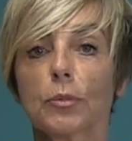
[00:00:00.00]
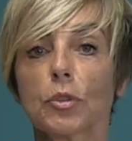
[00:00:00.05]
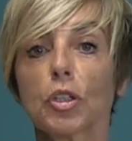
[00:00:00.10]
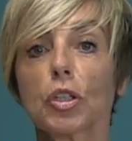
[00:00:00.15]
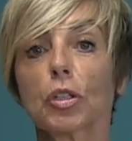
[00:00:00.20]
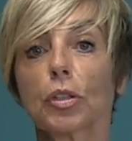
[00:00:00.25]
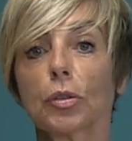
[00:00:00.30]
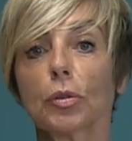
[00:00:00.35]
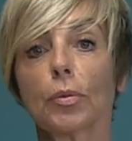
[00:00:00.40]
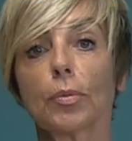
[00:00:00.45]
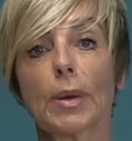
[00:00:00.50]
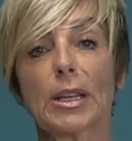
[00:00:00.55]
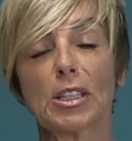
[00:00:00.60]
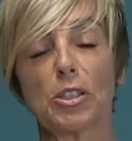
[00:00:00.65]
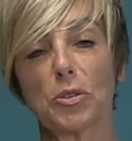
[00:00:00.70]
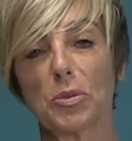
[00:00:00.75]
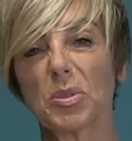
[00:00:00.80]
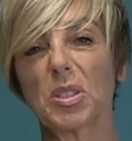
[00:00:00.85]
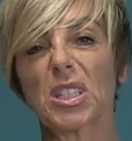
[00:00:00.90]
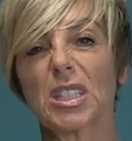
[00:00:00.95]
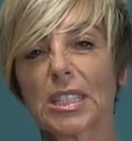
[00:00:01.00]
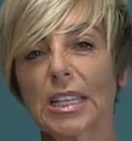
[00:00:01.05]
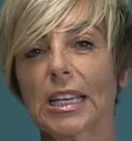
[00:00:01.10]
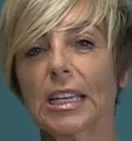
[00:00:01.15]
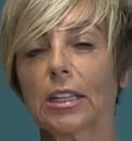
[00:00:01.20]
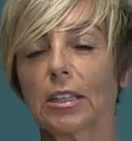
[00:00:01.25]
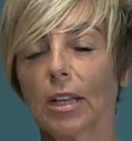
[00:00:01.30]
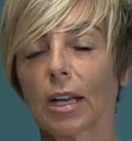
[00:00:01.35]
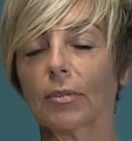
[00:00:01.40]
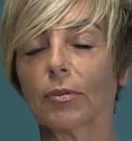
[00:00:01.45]
Two, when you
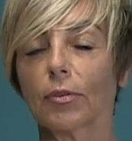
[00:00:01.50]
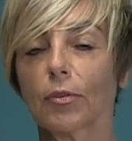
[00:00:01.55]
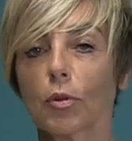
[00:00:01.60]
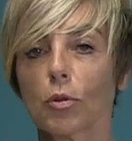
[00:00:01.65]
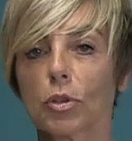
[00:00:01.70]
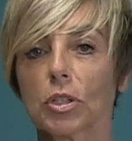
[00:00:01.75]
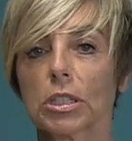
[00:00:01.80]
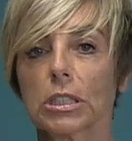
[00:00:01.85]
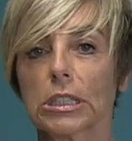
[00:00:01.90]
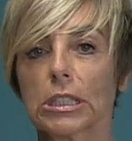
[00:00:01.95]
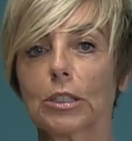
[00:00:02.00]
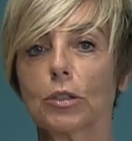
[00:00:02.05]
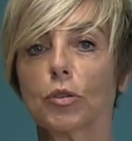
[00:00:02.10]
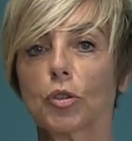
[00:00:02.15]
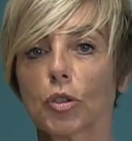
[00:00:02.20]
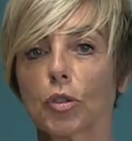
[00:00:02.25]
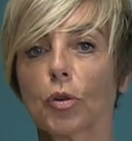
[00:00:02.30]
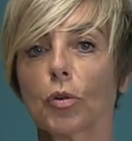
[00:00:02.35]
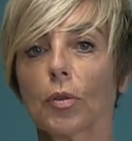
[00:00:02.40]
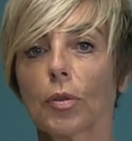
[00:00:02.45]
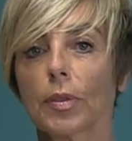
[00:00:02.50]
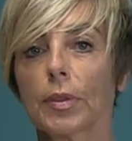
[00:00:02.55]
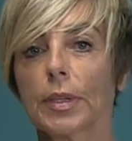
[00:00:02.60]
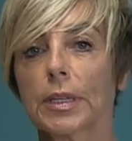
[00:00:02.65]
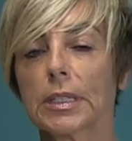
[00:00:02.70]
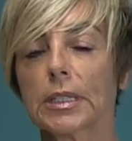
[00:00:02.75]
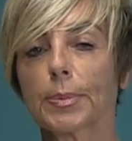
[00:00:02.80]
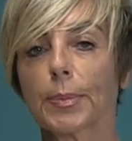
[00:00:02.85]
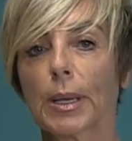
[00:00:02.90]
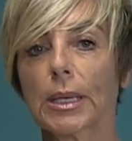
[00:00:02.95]
sit, unfortunately you shorten
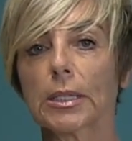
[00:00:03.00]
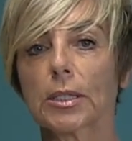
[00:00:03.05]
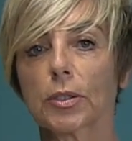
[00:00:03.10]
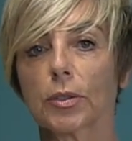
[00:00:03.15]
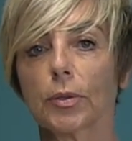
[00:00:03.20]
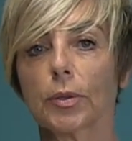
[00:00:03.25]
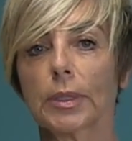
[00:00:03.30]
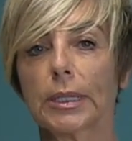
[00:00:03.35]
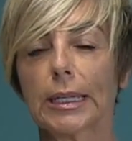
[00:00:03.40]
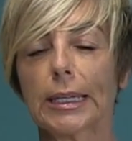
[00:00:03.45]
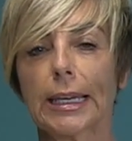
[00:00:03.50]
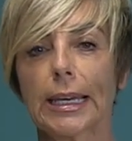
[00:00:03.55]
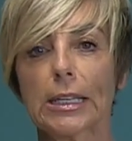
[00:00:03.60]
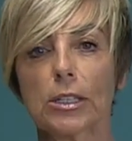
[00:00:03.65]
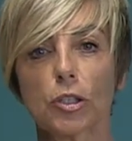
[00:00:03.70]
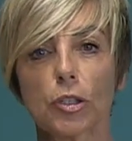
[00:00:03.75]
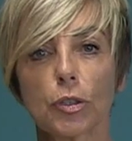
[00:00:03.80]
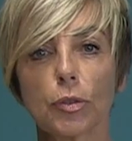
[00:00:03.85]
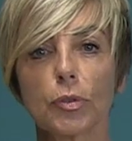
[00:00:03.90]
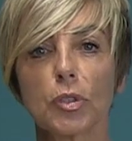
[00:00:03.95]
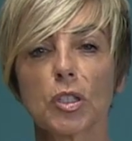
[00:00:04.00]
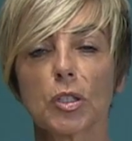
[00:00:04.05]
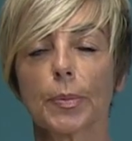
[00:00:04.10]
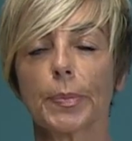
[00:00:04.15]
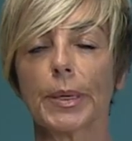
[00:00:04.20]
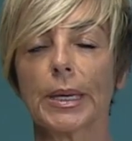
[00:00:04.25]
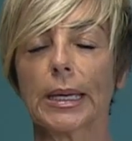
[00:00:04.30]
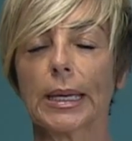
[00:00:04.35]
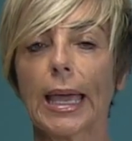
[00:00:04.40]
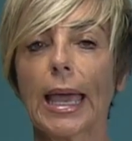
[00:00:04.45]
this muscle and it gets used to
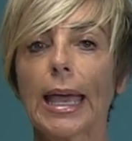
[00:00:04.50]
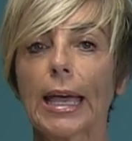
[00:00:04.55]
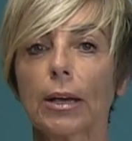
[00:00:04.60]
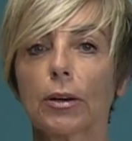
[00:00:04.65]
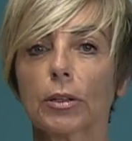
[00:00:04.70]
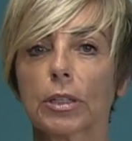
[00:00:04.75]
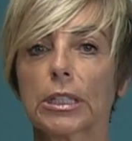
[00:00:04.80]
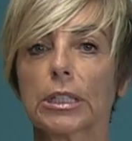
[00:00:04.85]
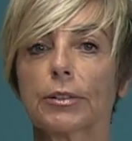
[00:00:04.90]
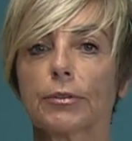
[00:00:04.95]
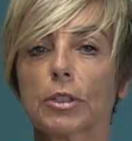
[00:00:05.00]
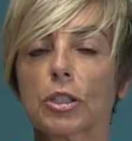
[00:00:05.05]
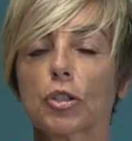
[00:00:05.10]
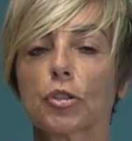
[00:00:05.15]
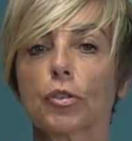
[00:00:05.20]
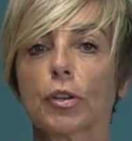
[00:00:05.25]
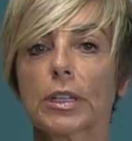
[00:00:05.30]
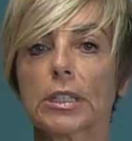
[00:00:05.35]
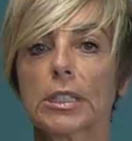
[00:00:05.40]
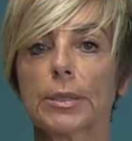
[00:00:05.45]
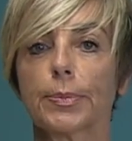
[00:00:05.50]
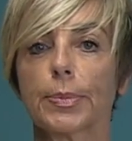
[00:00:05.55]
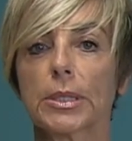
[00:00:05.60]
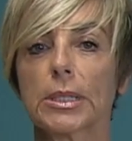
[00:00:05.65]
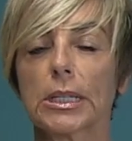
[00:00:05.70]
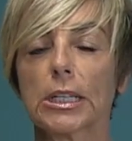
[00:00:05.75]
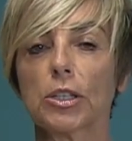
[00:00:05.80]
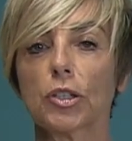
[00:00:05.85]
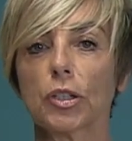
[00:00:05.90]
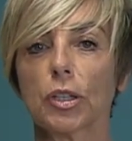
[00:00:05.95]
being held in a restricted
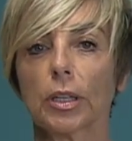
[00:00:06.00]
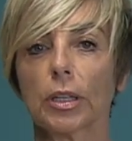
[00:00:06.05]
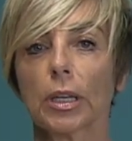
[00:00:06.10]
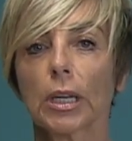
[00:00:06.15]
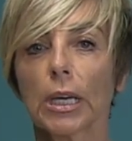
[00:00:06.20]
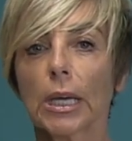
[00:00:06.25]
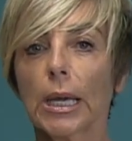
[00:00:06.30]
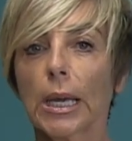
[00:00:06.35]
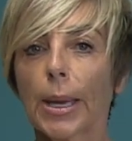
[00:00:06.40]
position.